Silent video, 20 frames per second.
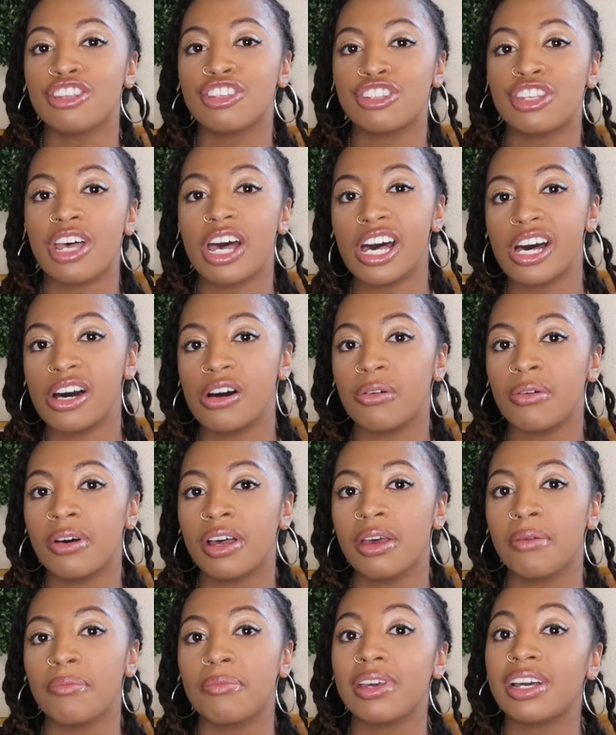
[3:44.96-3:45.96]

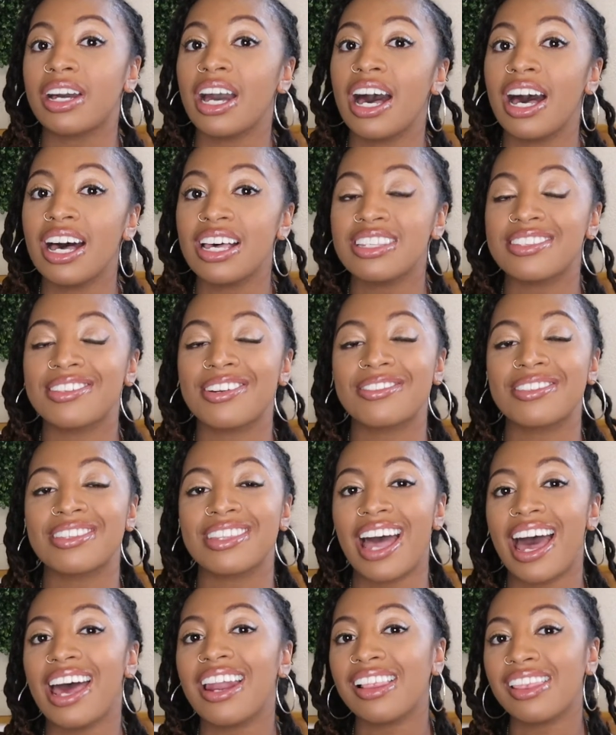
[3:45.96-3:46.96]
So because there's
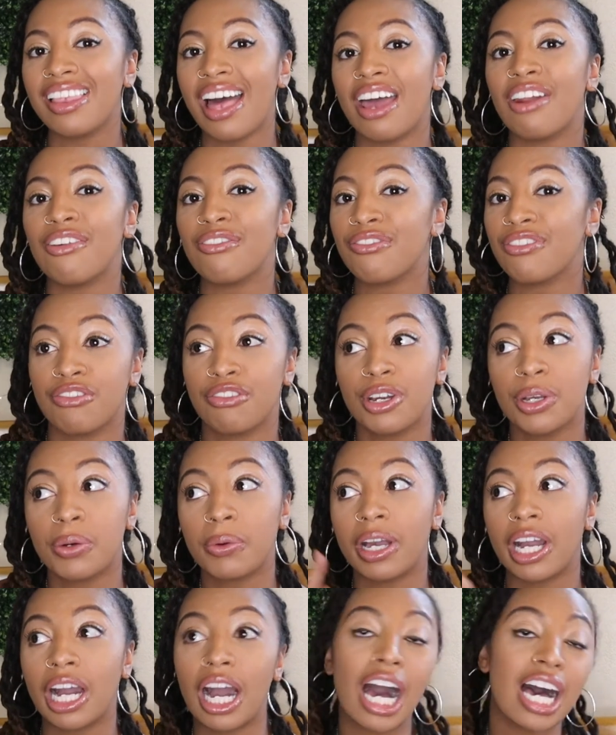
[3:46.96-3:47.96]
not a lot of
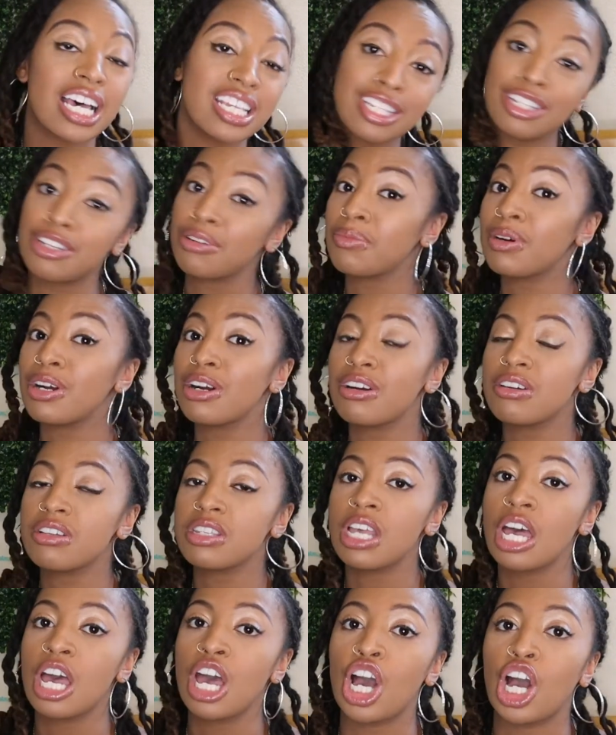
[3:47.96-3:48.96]
frequent
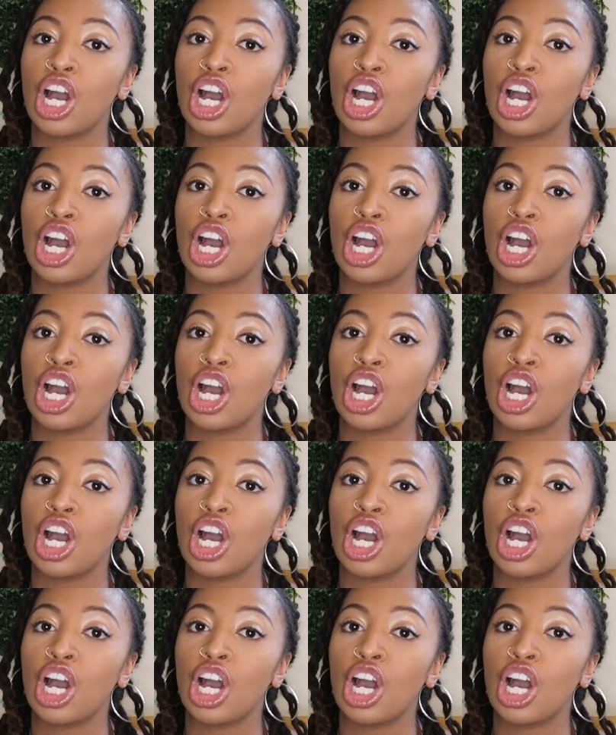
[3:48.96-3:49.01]
customers